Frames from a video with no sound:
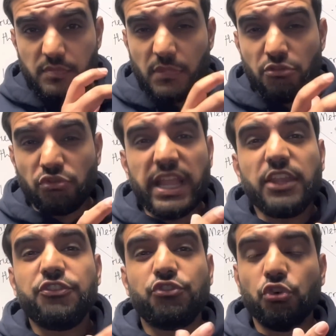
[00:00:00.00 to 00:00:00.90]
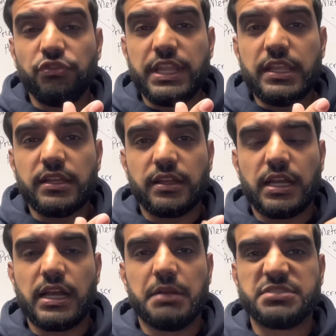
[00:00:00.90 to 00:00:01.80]
write a story
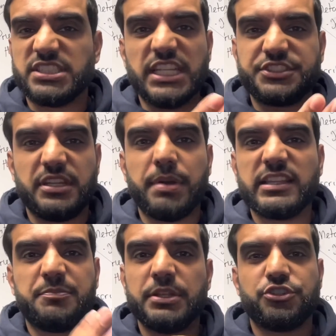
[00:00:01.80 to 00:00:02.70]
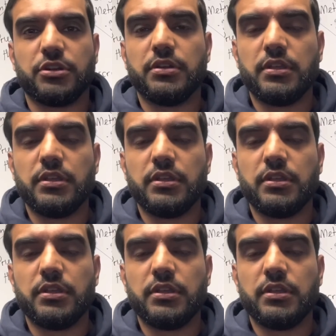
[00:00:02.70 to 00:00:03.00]
suggested by this picture.